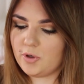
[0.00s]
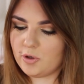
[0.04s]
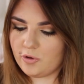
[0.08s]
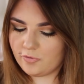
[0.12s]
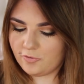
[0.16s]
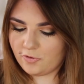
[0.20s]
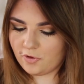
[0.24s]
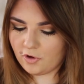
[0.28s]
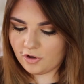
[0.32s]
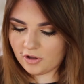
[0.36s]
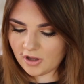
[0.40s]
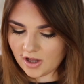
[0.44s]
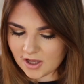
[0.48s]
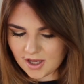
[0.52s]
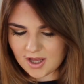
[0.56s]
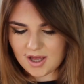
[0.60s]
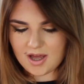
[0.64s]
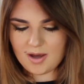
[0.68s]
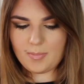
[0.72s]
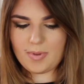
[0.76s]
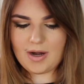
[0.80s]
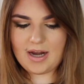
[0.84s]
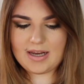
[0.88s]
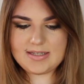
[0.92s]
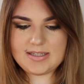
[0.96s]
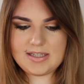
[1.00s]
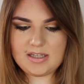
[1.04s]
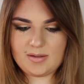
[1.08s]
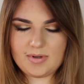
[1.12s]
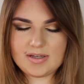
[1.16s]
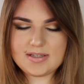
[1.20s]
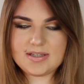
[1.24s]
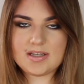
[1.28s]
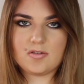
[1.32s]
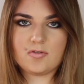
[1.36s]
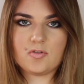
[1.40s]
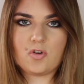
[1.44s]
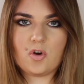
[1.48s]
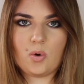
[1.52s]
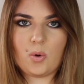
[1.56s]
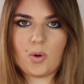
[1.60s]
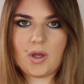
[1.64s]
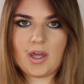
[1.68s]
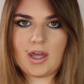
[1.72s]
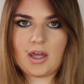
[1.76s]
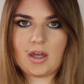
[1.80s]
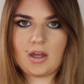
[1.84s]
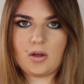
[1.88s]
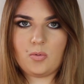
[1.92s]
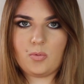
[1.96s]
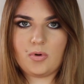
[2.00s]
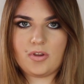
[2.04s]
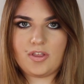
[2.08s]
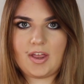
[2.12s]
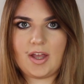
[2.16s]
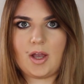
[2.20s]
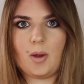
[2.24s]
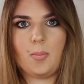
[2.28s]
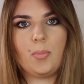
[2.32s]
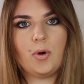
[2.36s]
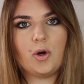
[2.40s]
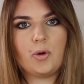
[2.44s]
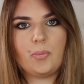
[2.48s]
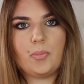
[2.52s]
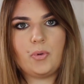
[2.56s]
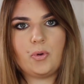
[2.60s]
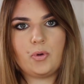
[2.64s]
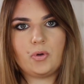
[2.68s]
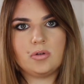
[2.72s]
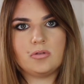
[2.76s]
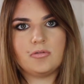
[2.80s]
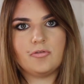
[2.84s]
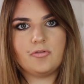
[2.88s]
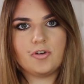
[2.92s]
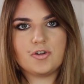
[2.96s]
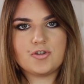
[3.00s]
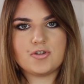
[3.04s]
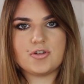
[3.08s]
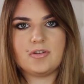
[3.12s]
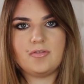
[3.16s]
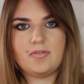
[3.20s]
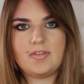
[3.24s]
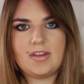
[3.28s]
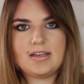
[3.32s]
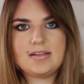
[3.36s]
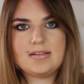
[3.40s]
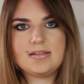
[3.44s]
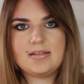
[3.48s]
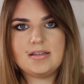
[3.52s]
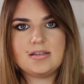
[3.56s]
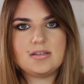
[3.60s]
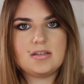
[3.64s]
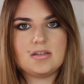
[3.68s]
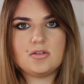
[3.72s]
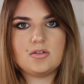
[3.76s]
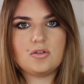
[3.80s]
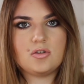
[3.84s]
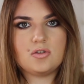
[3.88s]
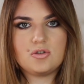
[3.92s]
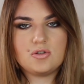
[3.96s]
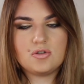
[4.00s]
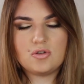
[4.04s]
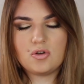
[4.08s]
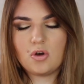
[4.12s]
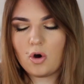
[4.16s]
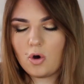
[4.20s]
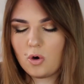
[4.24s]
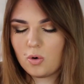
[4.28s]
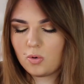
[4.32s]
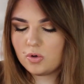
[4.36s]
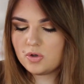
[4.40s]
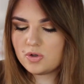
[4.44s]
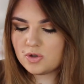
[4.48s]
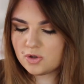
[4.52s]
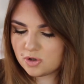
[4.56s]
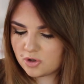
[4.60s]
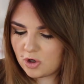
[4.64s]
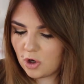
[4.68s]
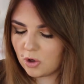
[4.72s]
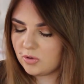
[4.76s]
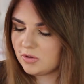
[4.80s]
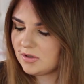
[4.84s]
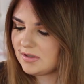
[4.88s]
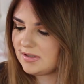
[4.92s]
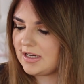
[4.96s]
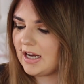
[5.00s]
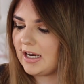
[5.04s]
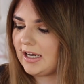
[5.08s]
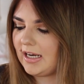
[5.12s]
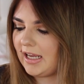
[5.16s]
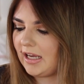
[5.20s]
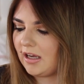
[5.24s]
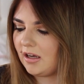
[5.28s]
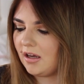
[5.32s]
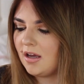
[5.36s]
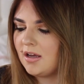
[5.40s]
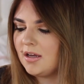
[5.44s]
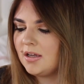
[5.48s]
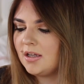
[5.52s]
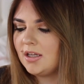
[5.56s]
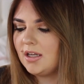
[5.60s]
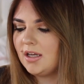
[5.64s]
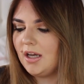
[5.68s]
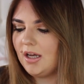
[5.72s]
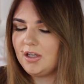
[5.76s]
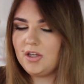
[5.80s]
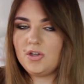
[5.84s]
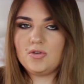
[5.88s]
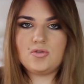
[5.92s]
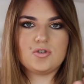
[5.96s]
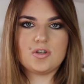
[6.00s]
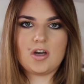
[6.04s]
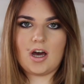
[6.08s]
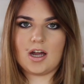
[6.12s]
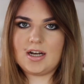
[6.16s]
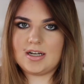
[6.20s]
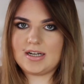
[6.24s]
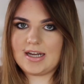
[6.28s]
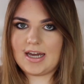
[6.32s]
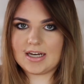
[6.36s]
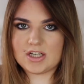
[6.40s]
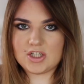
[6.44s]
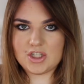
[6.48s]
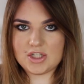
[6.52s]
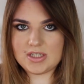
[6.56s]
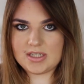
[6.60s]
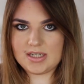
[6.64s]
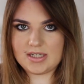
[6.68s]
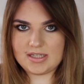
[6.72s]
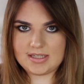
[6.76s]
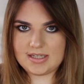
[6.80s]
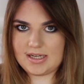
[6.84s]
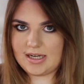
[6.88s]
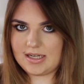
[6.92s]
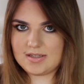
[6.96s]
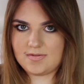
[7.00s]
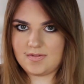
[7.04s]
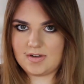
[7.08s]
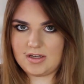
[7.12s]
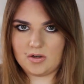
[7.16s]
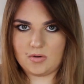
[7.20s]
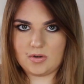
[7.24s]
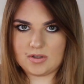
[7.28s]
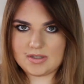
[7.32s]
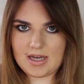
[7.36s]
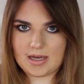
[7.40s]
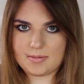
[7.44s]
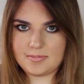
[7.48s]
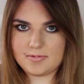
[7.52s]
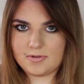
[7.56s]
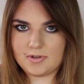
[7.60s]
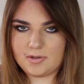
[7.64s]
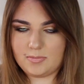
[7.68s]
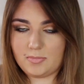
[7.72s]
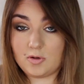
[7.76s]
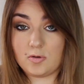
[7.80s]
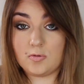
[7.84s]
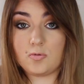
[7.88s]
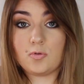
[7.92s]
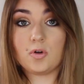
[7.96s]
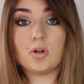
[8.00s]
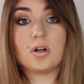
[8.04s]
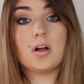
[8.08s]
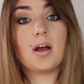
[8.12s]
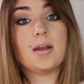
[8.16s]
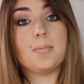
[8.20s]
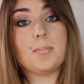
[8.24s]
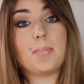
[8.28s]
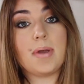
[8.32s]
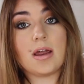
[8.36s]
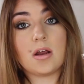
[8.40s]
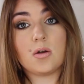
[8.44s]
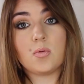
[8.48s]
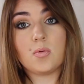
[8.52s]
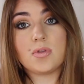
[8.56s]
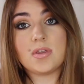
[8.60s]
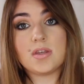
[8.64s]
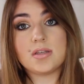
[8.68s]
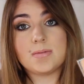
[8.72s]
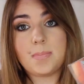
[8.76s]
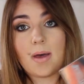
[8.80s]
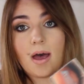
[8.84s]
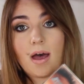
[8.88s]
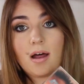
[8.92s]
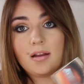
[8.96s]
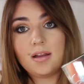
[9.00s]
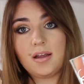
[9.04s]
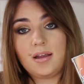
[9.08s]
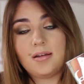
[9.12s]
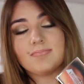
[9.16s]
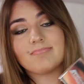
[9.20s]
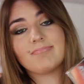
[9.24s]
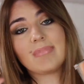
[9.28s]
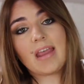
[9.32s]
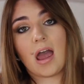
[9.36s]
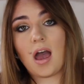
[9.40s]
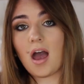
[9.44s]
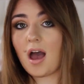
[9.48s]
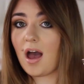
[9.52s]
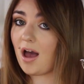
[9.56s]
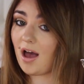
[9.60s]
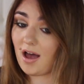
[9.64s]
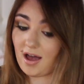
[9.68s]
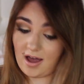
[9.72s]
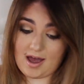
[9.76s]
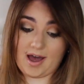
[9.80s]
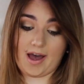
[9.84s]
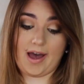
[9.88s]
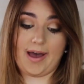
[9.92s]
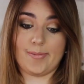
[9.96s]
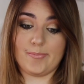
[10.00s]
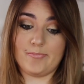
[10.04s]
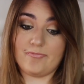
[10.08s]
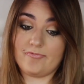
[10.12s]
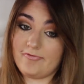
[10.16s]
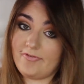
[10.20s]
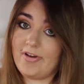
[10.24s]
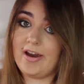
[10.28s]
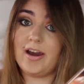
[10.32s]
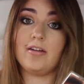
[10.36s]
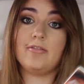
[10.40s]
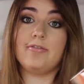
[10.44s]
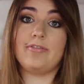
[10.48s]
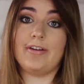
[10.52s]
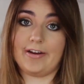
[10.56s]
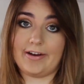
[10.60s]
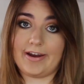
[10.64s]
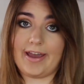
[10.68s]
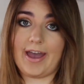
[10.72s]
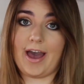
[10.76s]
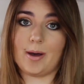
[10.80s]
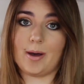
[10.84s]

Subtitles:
beautiful, but I see myself going with like a purple version of this. This is so stunning. You saw it in action in today's video. It's absolutely beautiful, and paired with this palette, I'm very